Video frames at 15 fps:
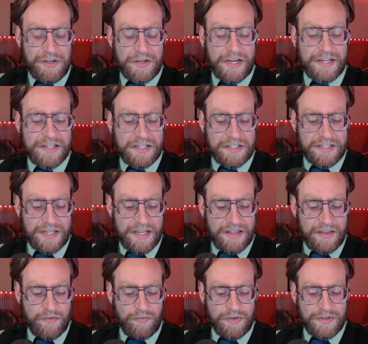You guys can see
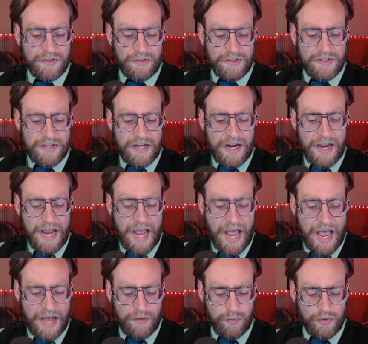the results that I
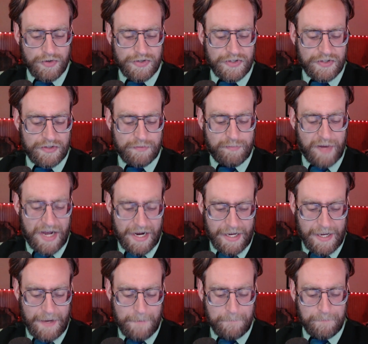had were
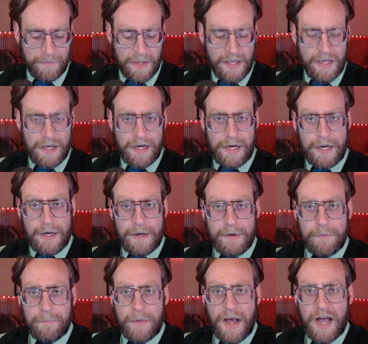spotty
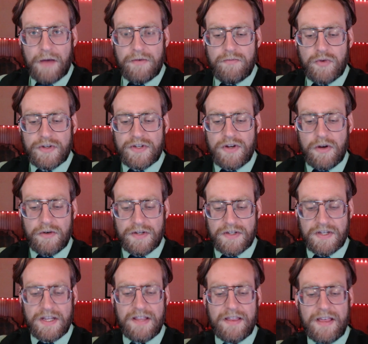um, I was
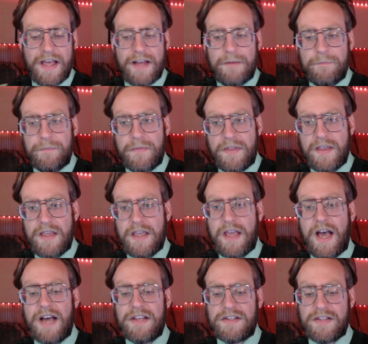noticing that the
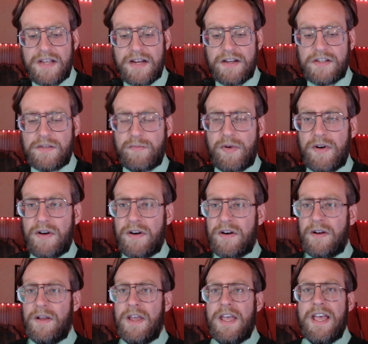Icelandic spar
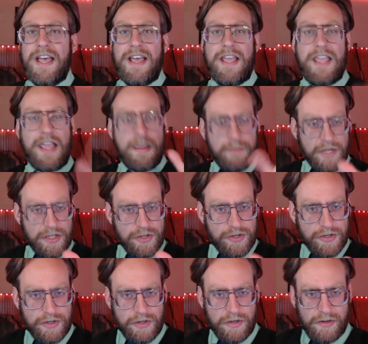
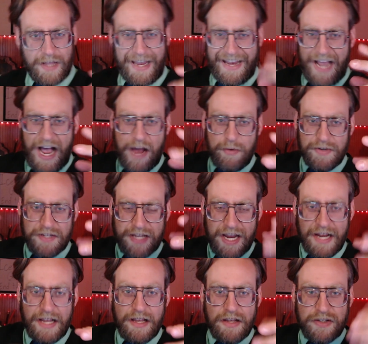image, like I was
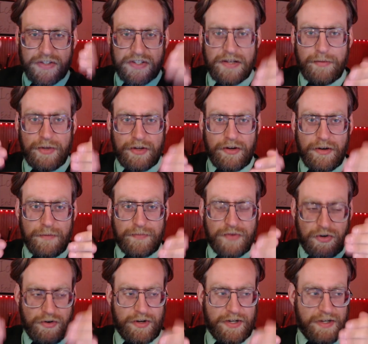getting similar
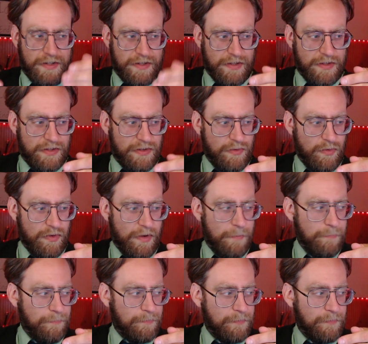darknesses to them